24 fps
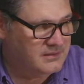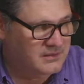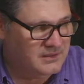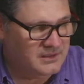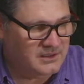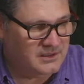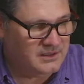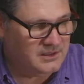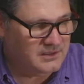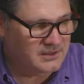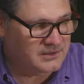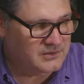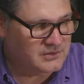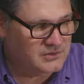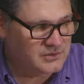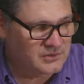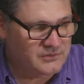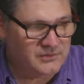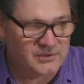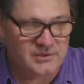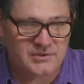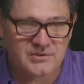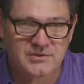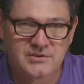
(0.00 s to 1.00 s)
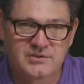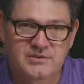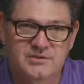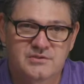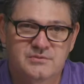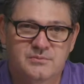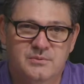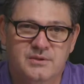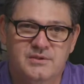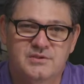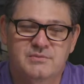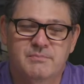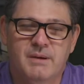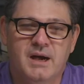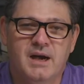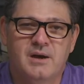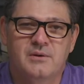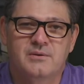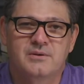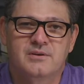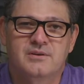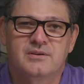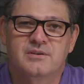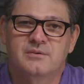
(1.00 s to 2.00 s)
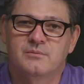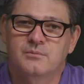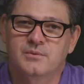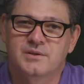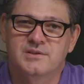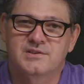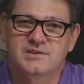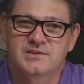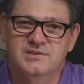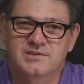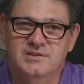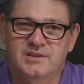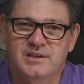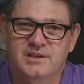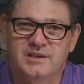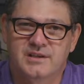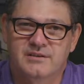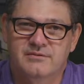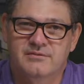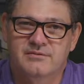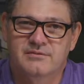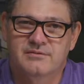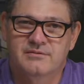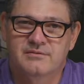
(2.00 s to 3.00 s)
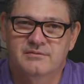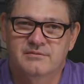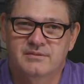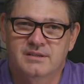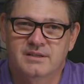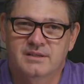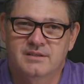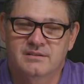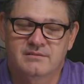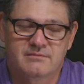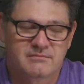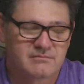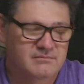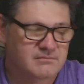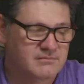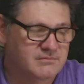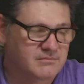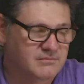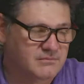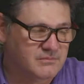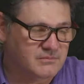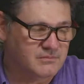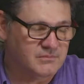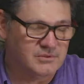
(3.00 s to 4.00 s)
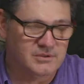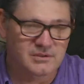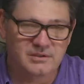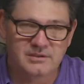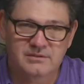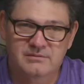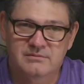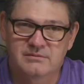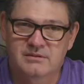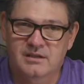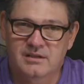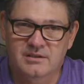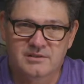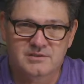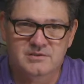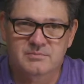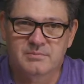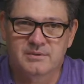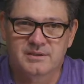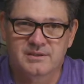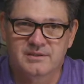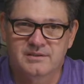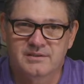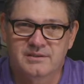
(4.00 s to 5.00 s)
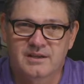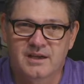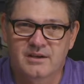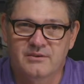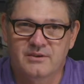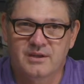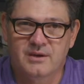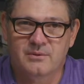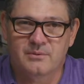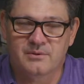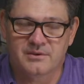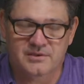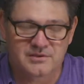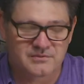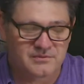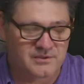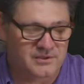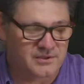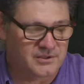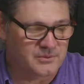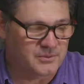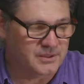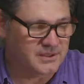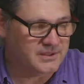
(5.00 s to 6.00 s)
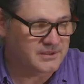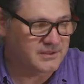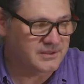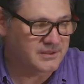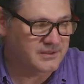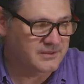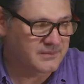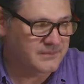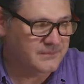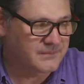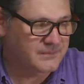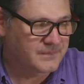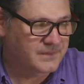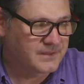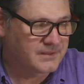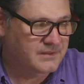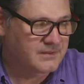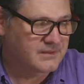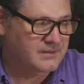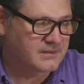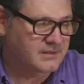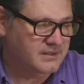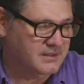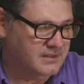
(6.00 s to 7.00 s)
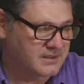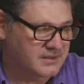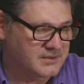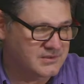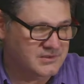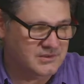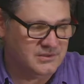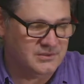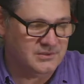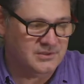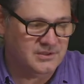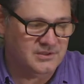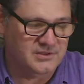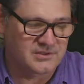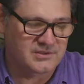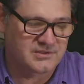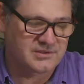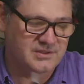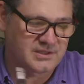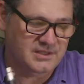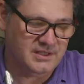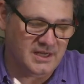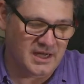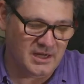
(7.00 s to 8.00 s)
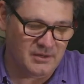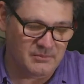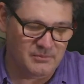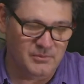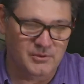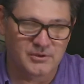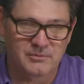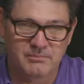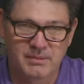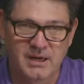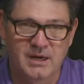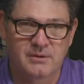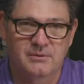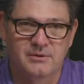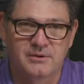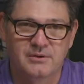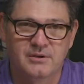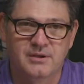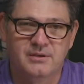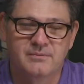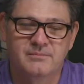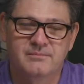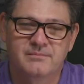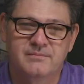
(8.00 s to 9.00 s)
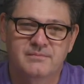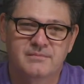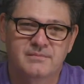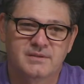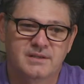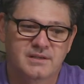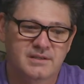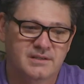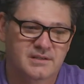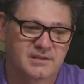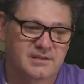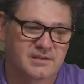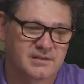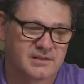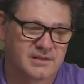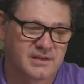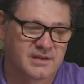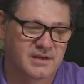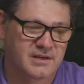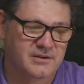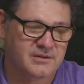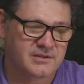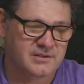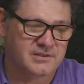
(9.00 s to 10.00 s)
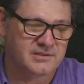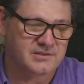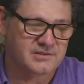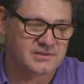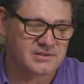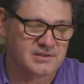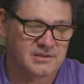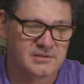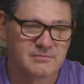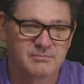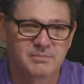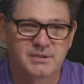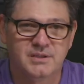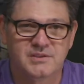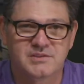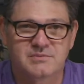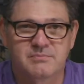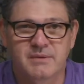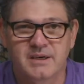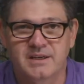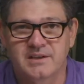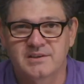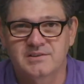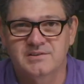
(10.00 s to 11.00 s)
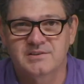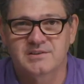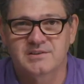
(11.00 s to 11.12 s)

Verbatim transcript: uh, two versions. One's powered and one's a slave. And we'll, I'll explain how that works very quickly. Uh, so here's the outboard power unit. Uh, carries the plus minus